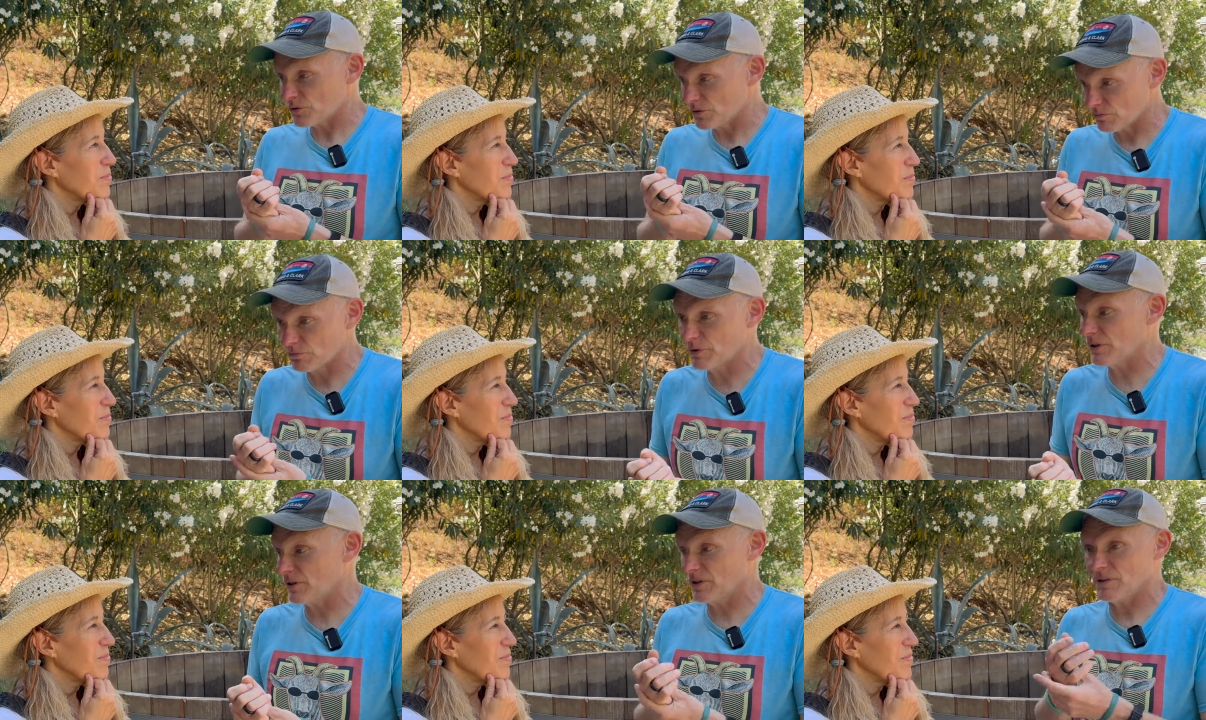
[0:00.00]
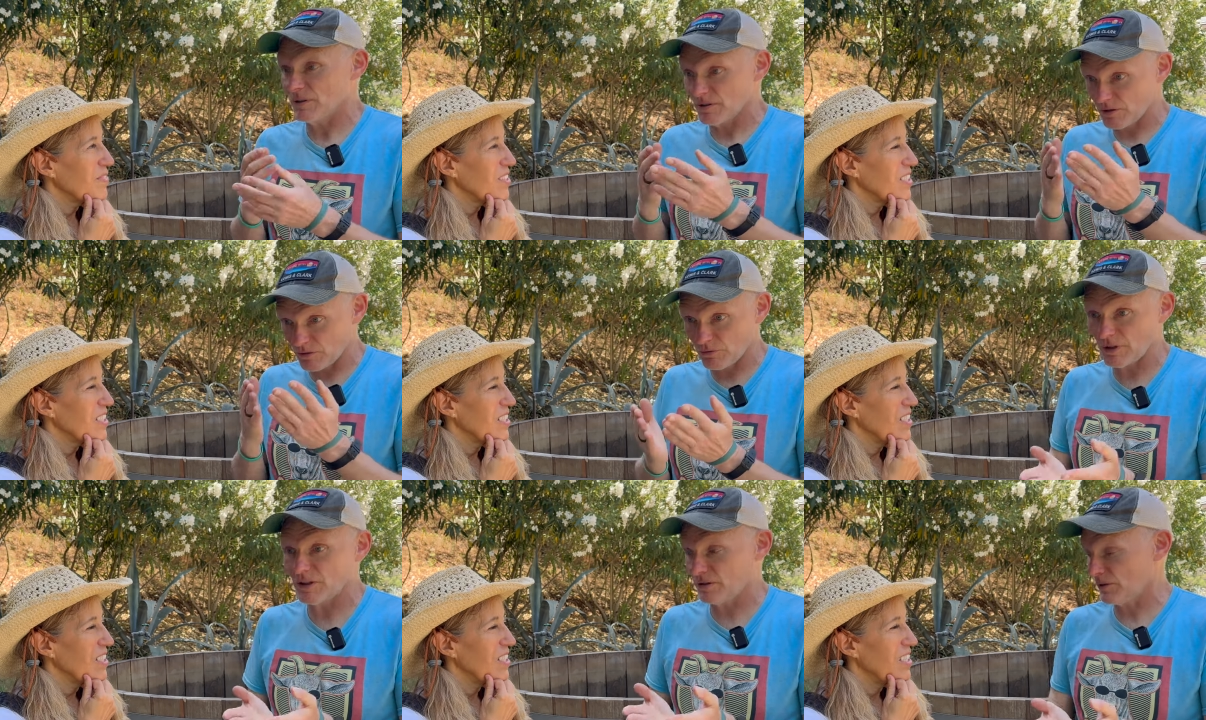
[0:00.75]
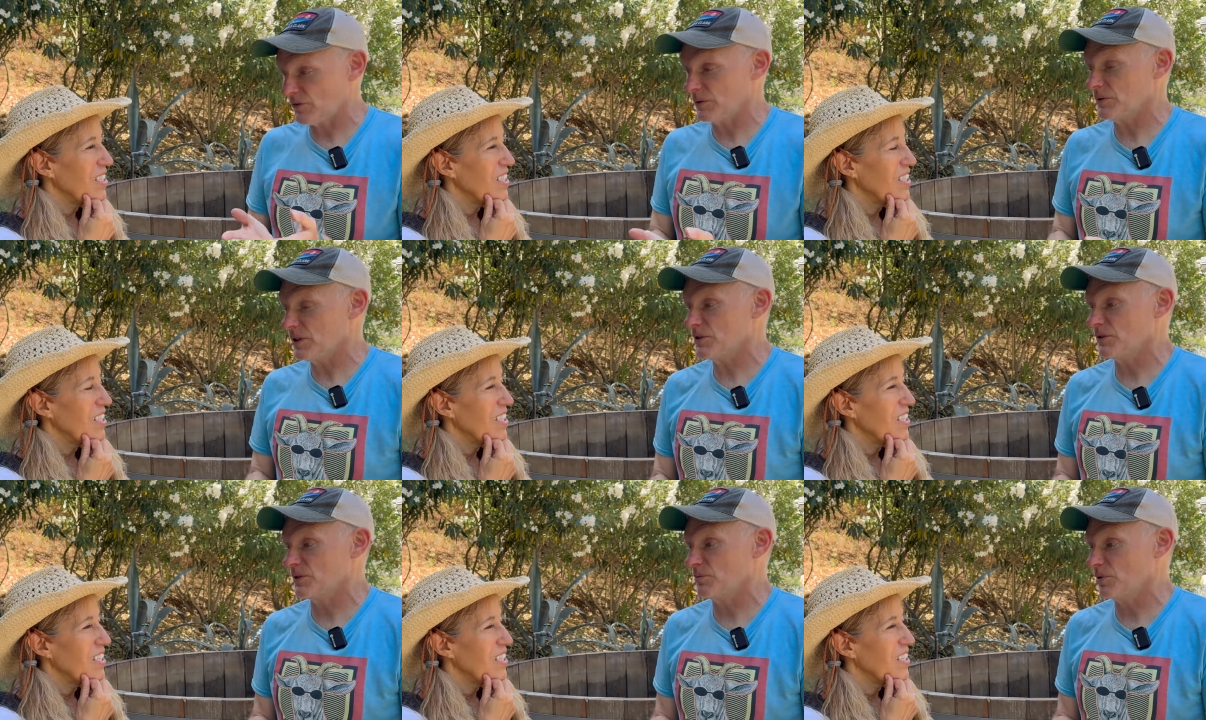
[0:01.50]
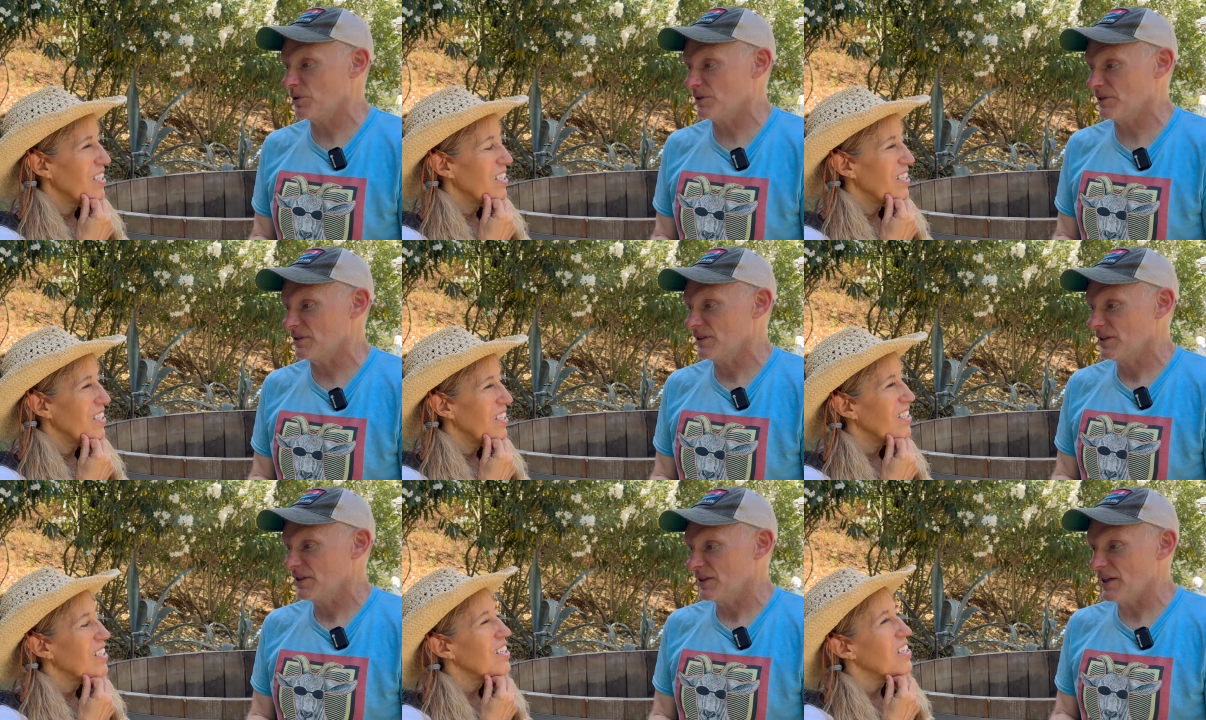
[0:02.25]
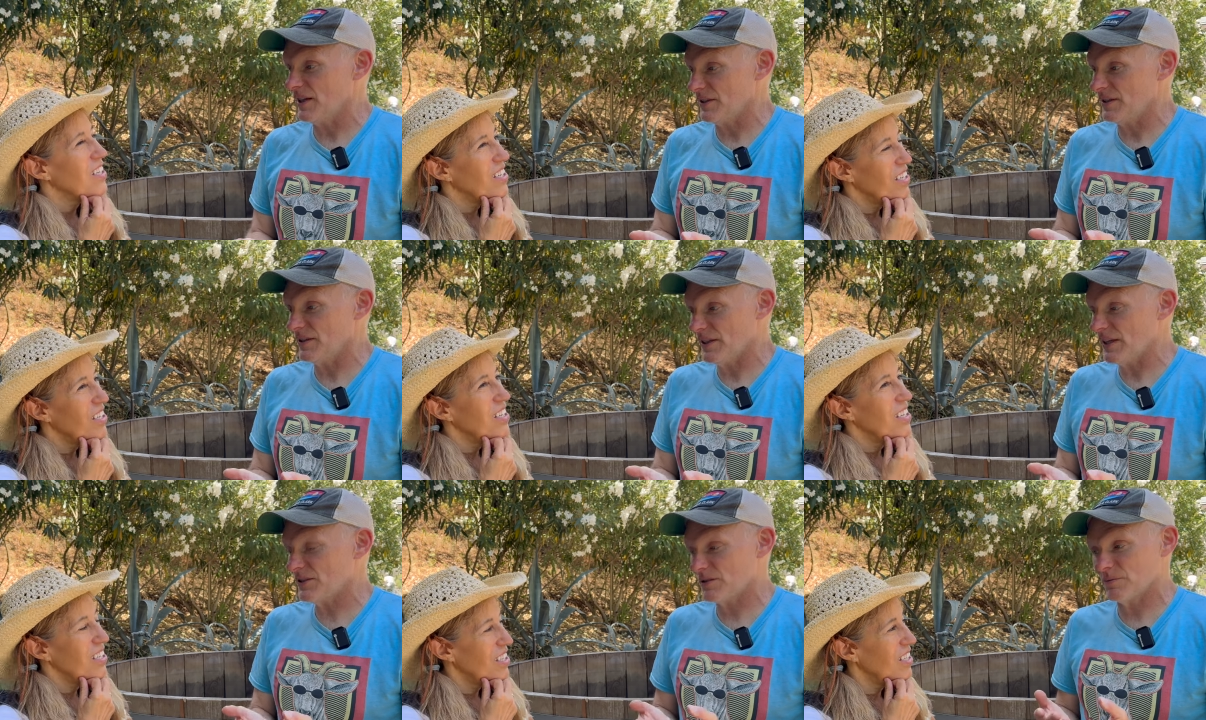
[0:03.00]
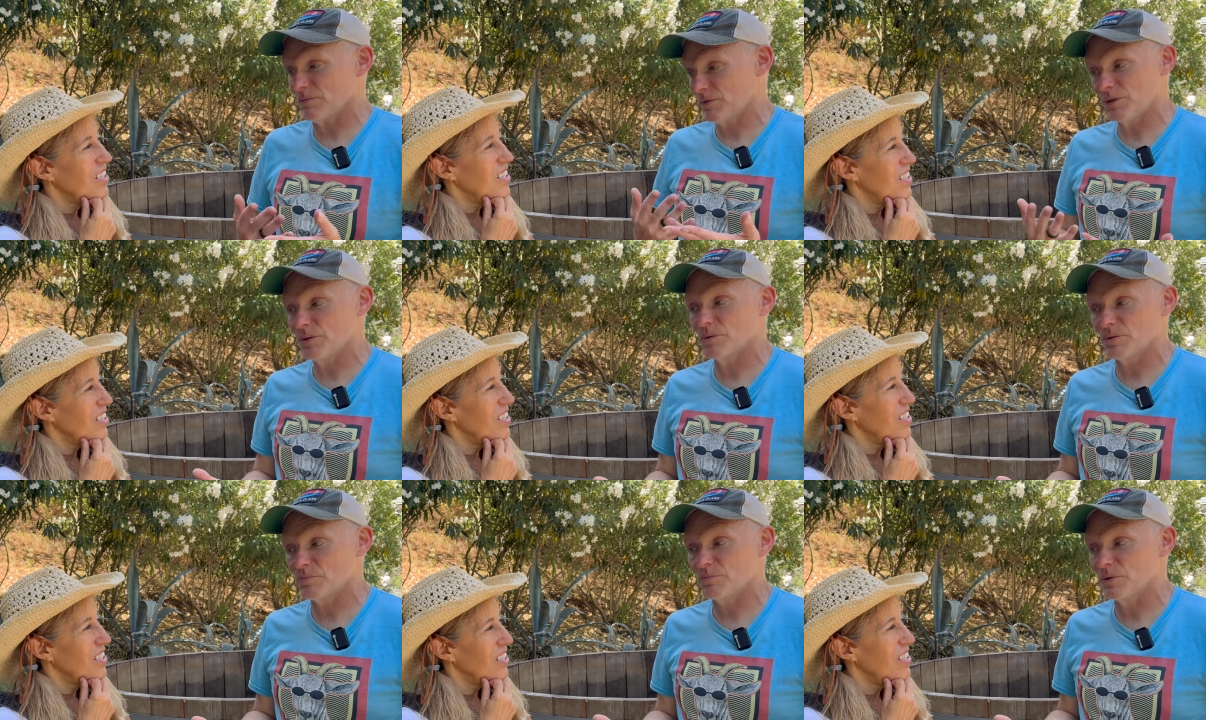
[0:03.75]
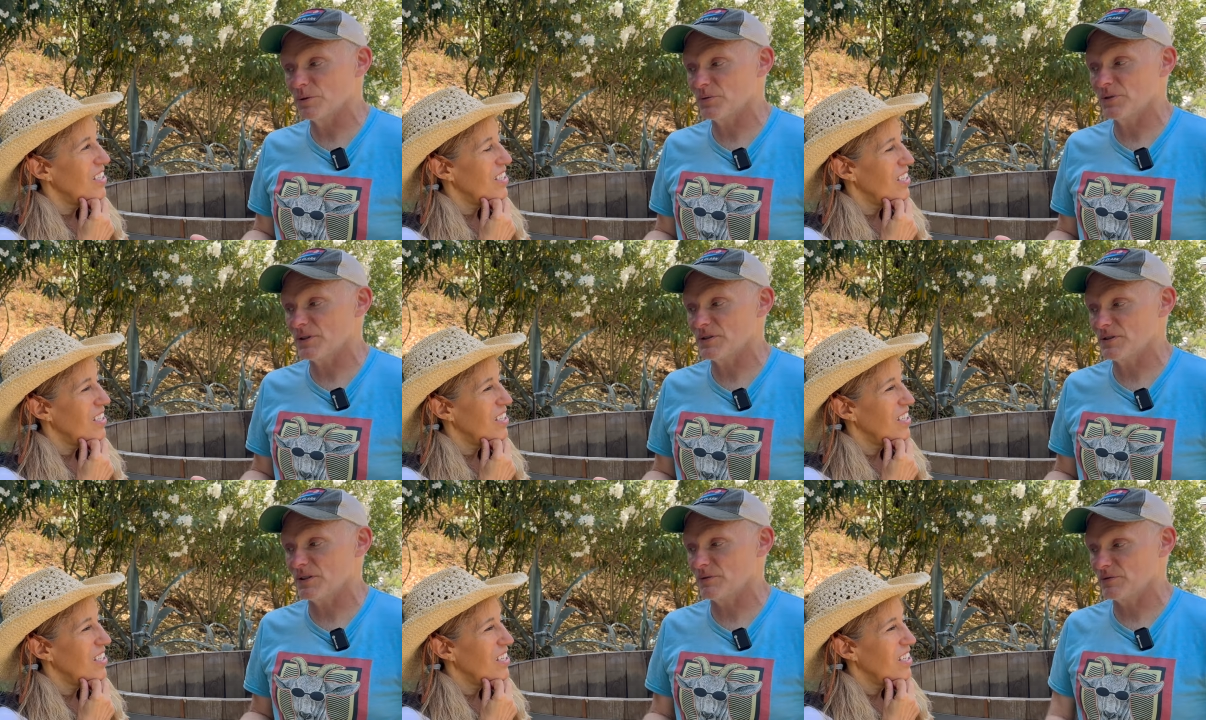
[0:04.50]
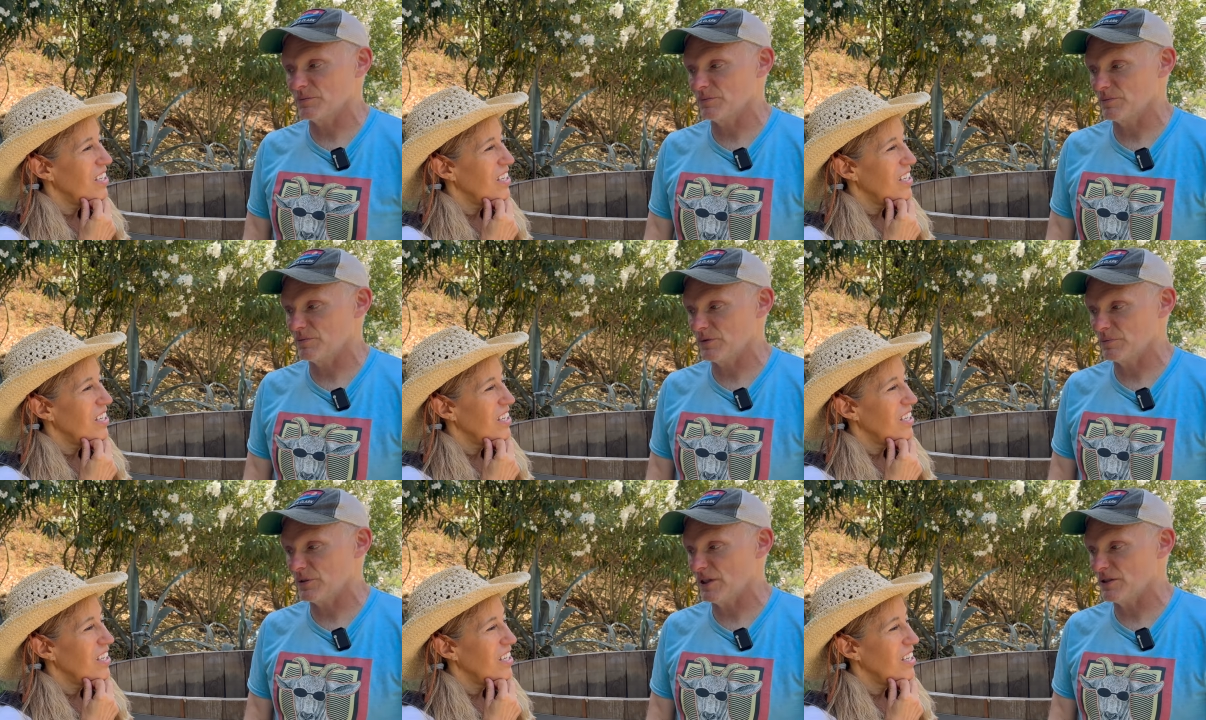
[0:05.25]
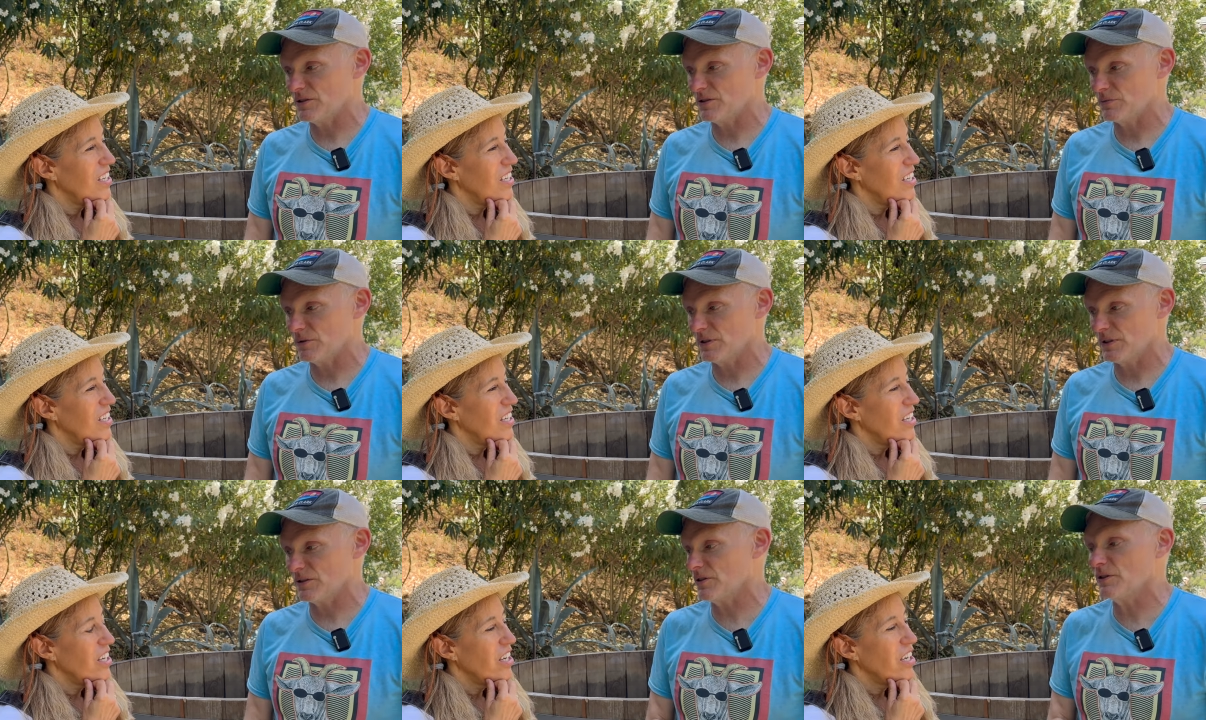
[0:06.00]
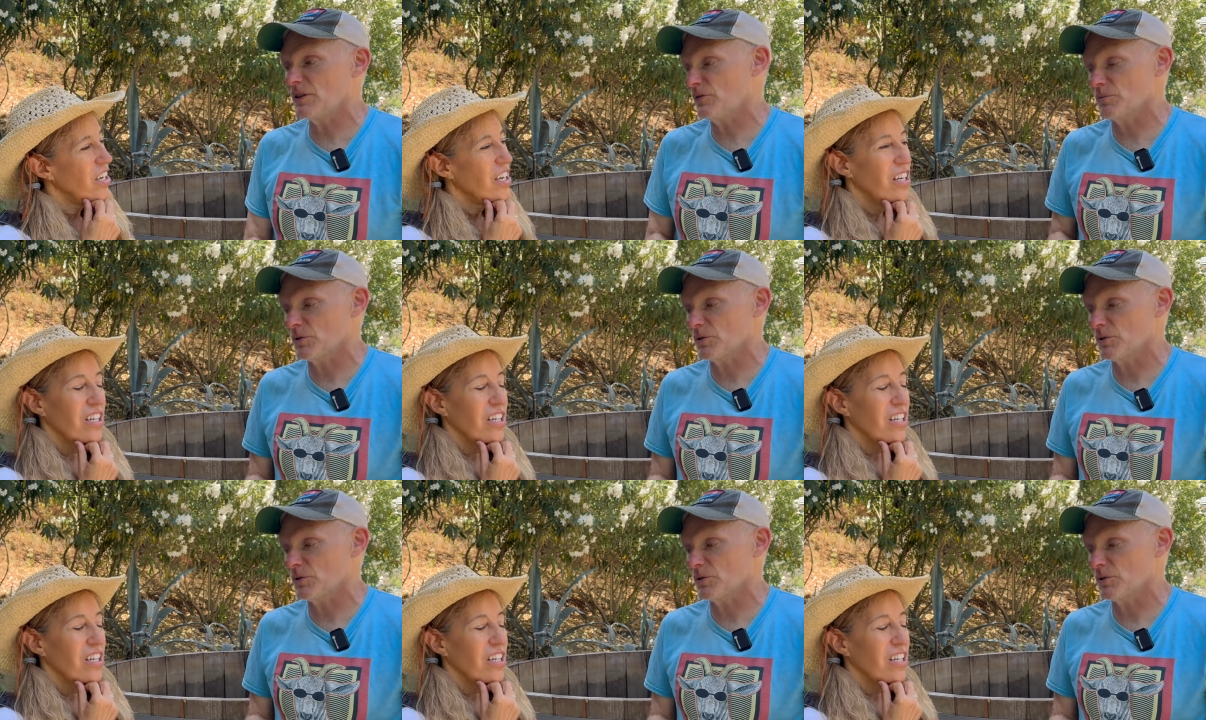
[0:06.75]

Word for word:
Speaker 1: really critically, foundationally important. And and that's a huge, beautiful insight from from Casey's work, and not from